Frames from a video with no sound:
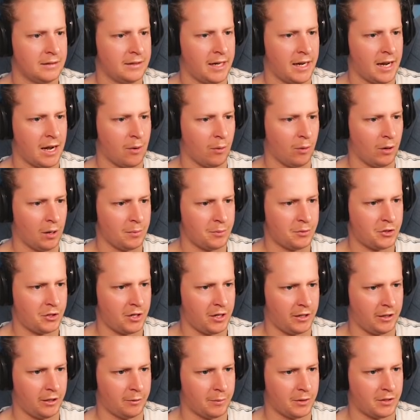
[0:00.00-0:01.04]
Yeah, well, I'm
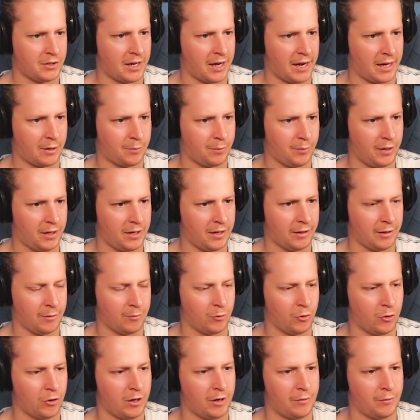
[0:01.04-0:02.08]
seeing them attack me, and I'm
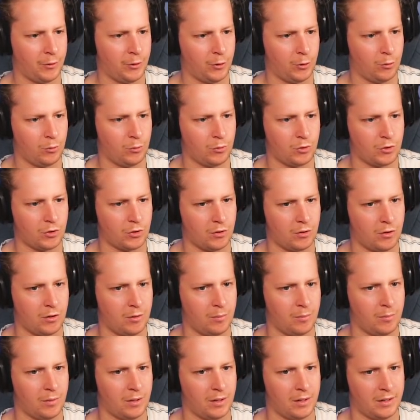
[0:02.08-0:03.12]
not having a good
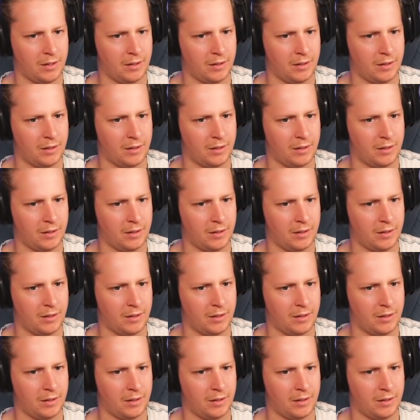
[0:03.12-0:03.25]
time, mate.